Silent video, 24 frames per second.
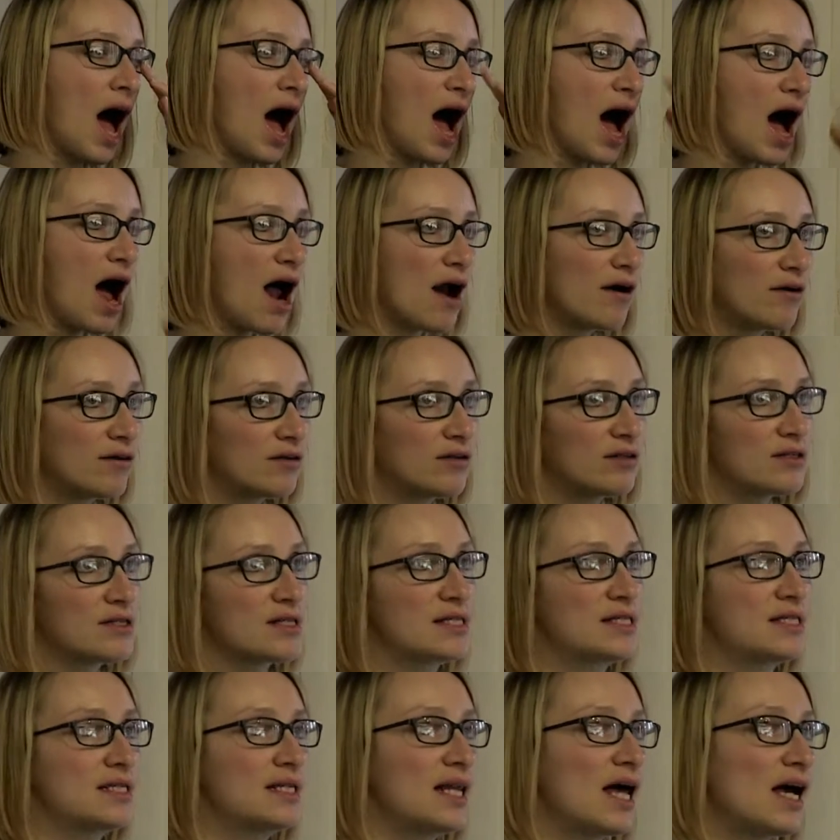are
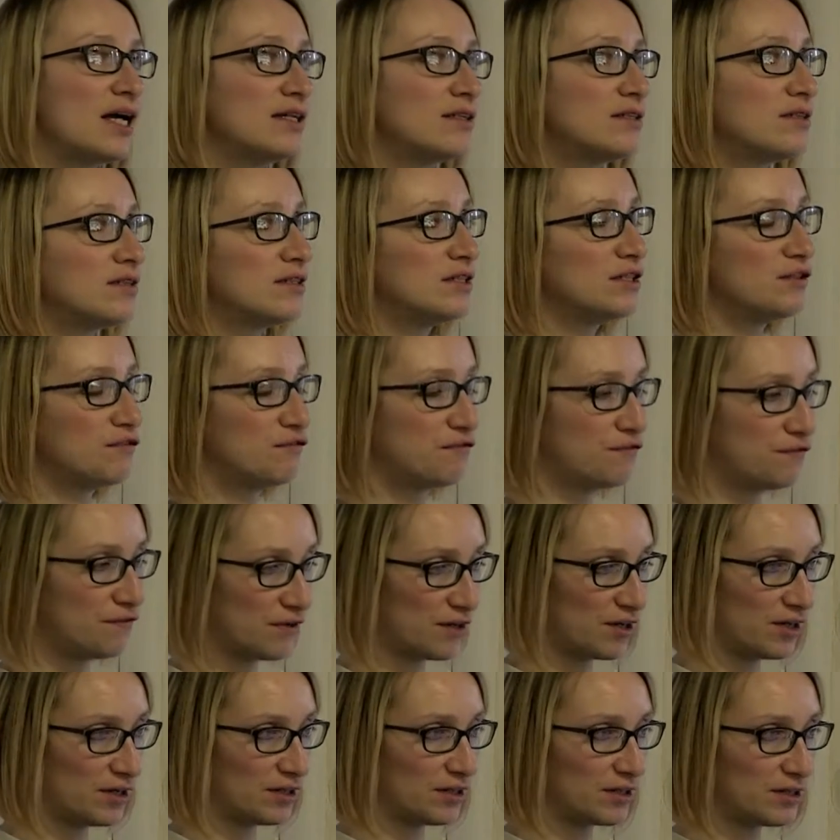slightly
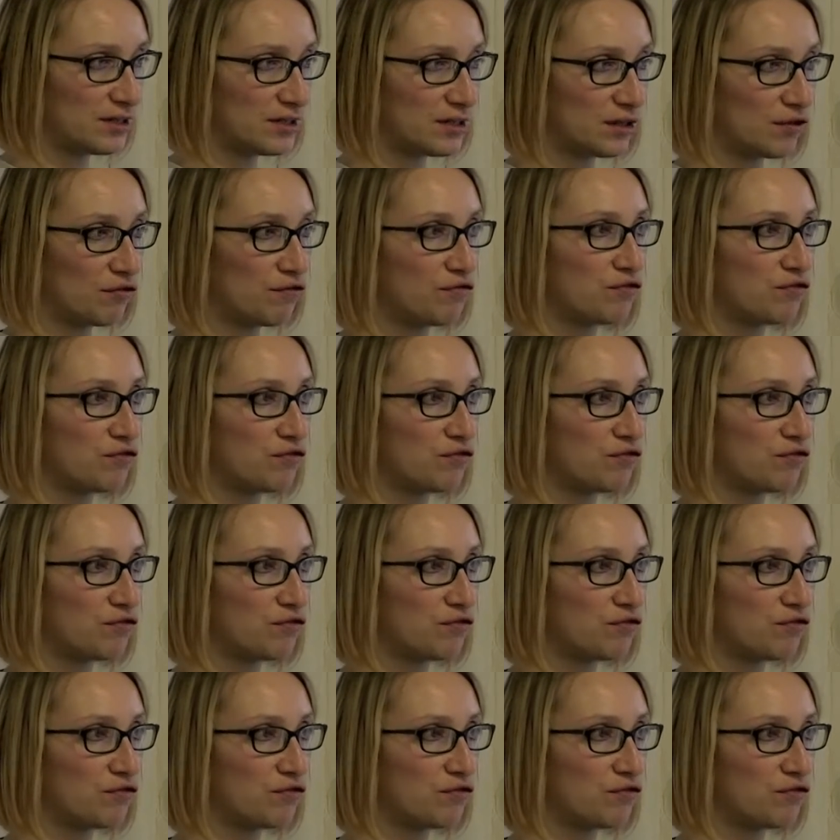different